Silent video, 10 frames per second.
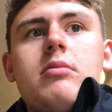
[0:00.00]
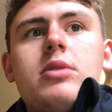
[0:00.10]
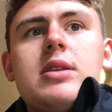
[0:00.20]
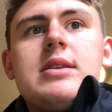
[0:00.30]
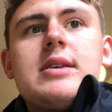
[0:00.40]

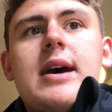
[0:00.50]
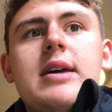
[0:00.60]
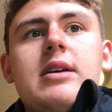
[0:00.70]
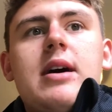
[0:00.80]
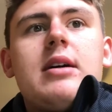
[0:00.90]
desire
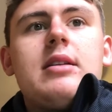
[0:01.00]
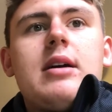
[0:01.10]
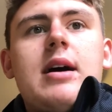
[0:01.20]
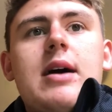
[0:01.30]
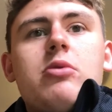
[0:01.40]
that
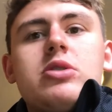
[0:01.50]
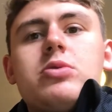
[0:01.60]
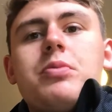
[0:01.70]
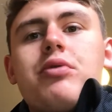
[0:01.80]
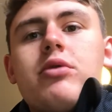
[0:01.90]
I want to
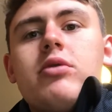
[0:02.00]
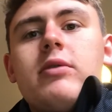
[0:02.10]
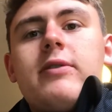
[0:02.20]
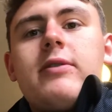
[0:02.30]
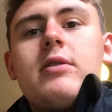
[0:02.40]

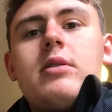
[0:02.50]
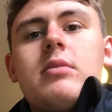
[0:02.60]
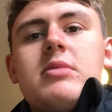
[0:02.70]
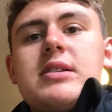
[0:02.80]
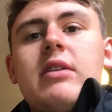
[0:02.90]
improve
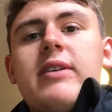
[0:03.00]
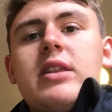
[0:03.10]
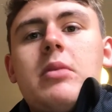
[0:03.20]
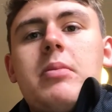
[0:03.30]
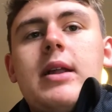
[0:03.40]
myself and
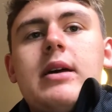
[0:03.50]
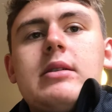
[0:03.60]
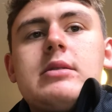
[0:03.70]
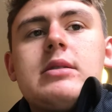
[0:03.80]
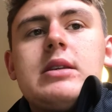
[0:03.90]
the
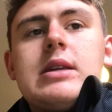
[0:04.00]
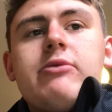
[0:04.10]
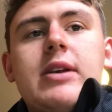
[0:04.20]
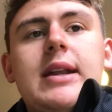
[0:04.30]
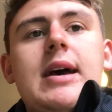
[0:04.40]
players is
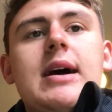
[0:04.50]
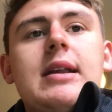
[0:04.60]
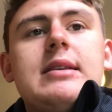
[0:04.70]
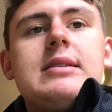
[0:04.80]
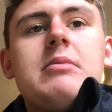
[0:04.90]
really
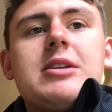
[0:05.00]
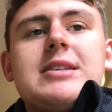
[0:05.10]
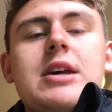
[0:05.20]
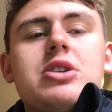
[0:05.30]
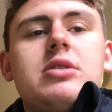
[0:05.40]
highlighted in my
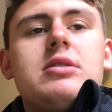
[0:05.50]
sessions.